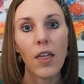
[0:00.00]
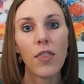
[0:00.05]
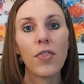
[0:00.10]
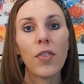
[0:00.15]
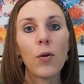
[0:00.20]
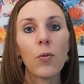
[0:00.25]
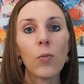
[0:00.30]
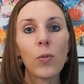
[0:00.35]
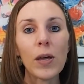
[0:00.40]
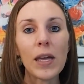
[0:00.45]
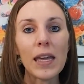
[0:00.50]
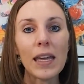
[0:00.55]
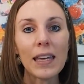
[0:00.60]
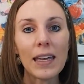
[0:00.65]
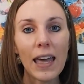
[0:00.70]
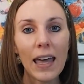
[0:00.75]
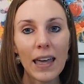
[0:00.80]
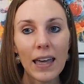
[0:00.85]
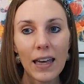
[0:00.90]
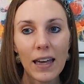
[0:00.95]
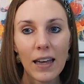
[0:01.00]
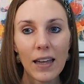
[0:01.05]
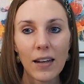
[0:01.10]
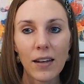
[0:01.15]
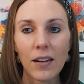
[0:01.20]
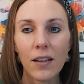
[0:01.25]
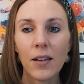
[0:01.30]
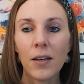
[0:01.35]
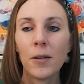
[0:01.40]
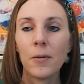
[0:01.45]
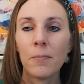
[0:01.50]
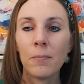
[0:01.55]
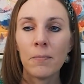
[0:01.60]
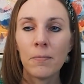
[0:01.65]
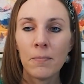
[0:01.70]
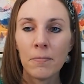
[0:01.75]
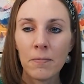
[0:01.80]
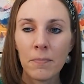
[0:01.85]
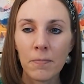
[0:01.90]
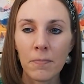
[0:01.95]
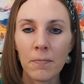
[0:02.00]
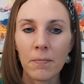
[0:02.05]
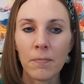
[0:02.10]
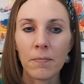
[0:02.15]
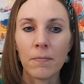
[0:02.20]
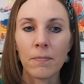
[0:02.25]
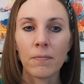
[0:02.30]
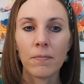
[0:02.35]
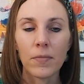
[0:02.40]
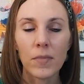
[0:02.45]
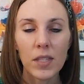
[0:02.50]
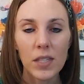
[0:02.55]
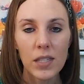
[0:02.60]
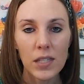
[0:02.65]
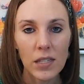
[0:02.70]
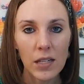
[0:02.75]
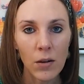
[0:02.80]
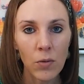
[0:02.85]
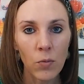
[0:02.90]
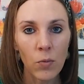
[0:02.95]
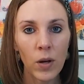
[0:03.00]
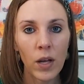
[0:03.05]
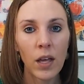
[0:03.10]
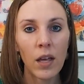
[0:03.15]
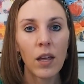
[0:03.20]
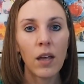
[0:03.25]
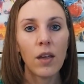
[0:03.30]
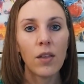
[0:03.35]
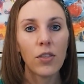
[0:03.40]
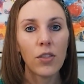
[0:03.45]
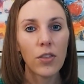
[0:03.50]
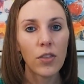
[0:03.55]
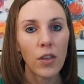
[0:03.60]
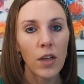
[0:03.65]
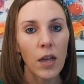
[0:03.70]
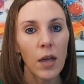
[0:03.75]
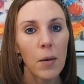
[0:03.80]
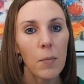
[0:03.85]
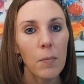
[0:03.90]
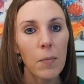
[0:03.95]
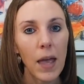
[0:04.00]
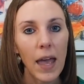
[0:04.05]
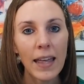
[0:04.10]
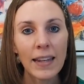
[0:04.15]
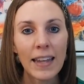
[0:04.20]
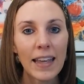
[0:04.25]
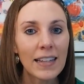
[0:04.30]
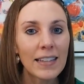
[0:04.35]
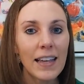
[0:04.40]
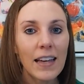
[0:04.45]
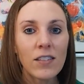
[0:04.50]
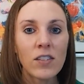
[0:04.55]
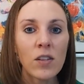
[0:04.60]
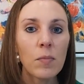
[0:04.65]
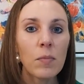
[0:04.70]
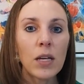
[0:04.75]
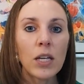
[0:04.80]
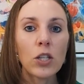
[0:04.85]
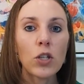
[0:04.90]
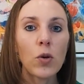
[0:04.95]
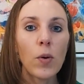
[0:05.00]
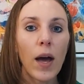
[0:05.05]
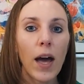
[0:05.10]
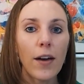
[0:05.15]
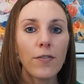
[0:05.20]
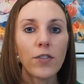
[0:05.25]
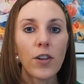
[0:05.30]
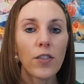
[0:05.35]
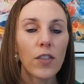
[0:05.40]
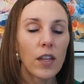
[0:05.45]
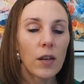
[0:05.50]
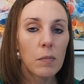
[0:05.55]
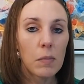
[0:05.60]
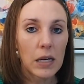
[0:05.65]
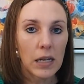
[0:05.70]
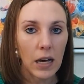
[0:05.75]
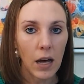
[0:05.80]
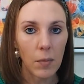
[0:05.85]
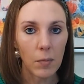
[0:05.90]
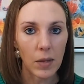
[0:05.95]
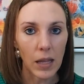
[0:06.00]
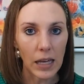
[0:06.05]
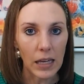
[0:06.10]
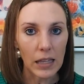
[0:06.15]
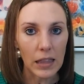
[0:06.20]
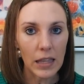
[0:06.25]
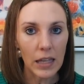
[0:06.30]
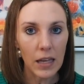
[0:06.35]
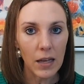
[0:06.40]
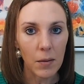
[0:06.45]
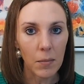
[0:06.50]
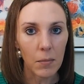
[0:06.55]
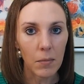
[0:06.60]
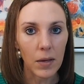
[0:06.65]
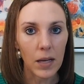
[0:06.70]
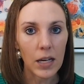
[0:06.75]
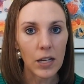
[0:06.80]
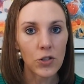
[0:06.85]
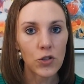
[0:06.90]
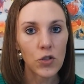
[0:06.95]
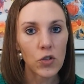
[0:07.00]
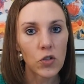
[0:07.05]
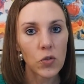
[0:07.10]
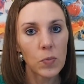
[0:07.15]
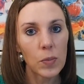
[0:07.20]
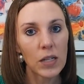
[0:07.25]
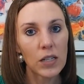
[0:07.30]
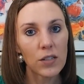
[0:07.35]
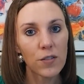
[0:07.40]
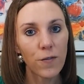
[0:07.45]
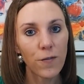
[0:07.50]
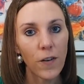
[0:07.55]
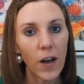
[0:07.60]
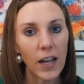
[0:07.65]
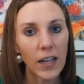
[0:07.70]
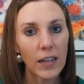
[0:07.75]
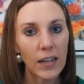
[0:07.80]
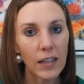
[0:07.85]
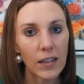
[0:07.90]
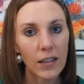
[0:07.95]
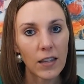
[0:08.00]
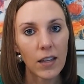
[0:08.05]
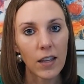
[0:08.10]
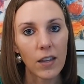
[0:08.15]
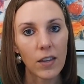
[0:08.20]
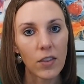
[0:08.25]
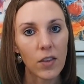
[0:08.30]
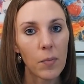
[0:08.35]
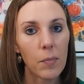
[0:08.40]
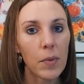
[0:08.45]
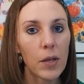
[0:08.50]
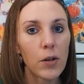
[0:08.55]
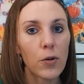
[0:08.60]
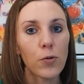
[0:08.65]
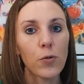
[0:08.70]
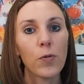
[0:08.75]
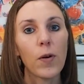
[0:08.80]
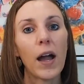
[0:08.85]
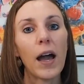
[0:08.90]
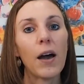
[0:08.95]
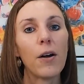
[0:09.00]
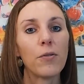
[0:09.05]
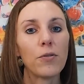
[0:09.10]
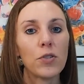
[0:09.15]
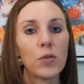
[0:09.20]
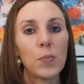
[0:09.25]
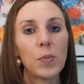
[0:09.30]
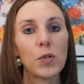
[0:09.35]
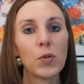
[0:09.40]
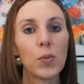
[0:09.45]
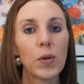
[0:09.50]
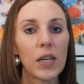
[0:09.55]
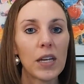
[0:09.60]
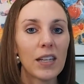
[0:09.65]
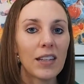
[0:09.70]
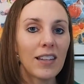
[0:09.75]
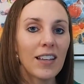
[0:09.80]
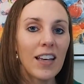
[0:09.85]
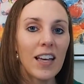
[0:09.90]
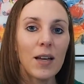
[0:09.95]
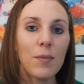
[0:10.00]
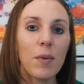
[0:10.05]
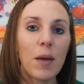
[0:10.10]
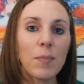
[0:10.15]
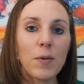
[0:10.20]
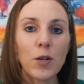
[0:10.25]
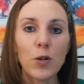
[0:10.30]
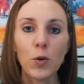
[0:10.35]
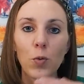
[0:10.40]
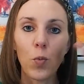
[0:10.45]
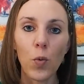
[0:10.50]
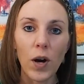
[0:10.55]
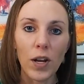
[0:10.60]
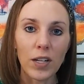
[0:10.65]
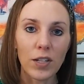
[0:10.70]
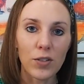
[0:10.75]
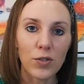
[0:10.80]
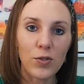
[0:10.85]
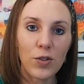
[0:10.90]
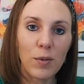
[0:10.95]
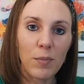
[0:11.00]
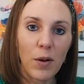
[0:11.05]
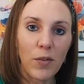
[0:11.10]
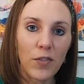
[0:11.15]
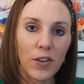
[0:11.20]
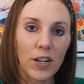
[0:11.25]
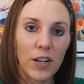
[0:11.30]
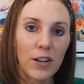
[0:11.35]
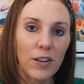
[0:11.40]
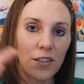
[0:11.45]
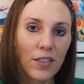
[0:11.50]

that we can hmm, sit with and it doesn't mean you have to then become like them. It just means finding the the middle ground between maybe you're one extreme over here